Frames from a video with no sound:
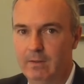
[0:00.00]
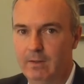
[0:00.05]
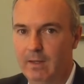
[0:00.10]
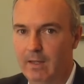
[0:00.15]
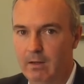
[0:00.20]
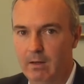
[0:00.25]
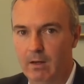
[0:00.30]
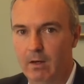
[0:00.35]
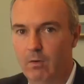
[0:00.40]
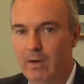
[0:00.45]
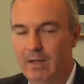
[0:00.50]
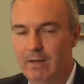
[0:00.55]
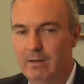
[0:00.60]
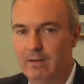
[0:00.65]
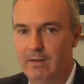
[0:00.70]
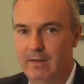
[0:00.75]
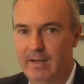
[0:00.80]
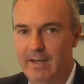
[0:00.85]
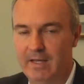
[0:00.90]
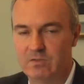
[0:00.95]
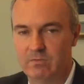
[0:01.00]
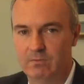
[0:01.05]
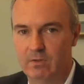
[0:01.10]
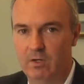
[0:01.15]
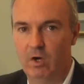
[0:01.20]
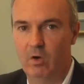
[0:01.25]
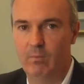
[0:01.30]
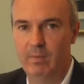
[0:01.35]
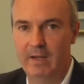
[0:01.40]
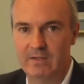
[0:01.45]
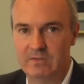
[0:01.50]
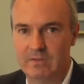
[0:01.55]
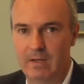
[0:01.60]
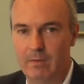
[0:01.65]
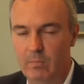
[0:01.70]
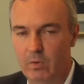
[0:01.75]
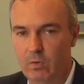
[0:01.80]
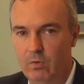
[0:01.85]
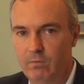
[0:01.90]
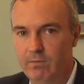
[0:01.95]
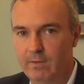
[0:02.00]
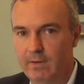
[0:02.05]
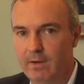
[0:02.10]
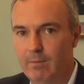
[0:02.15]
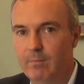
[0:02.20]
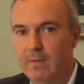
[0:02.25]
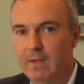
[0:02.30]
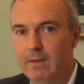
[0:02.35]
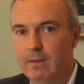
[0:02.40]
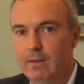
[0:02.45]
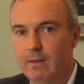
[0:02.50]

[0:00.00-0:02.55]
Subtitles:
and no, I didn't ask for help as I moved them.